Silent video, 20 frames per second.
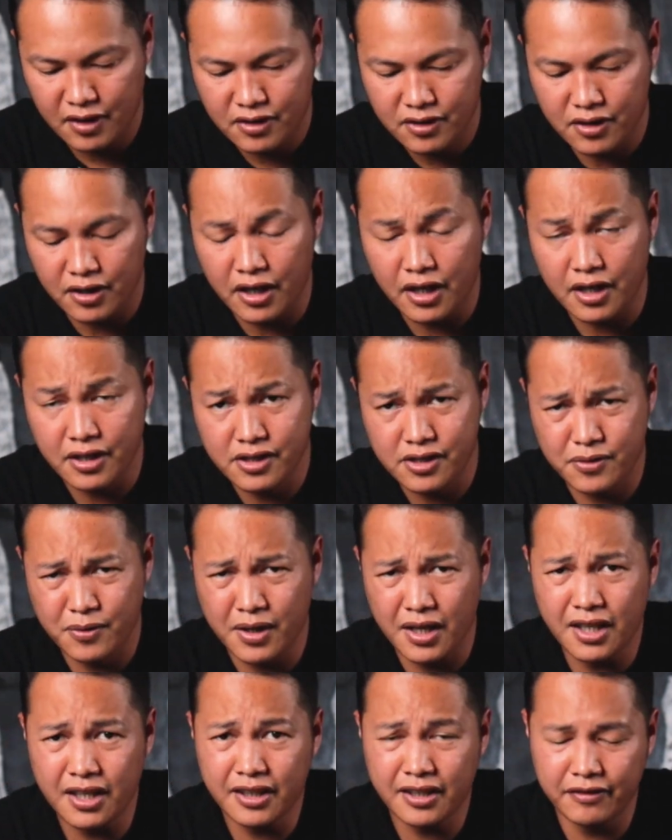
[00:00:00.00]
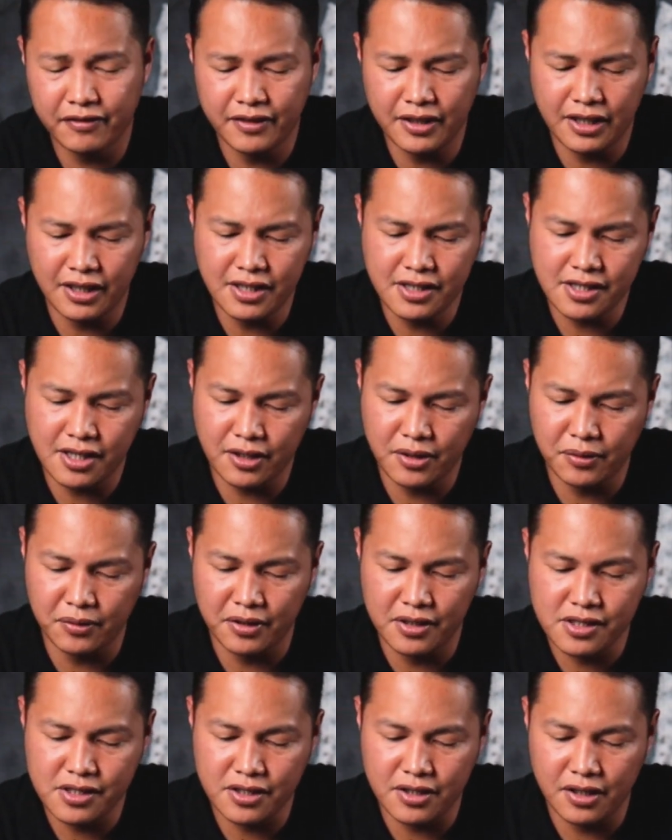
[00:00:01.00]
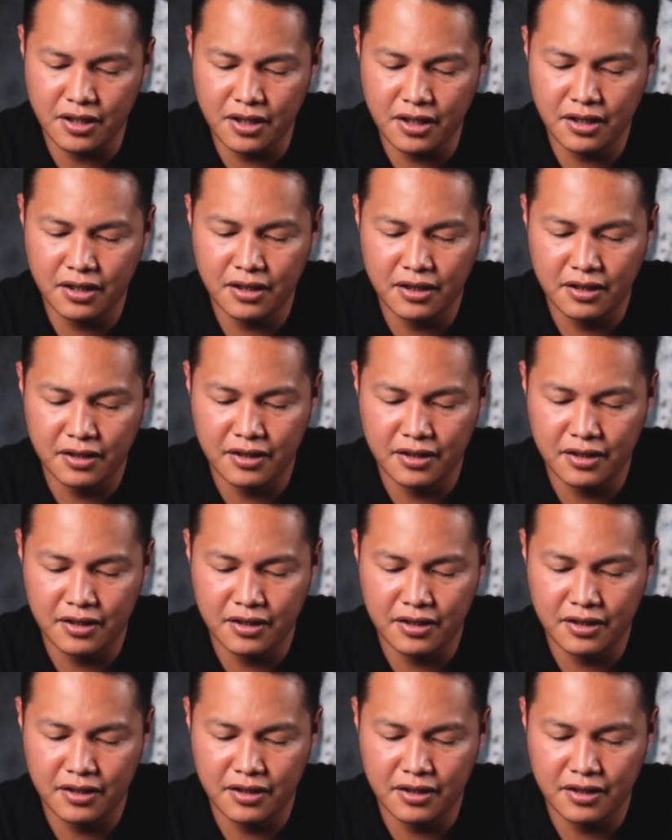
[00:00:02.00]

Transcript: So yeah, it's relatively easy to install.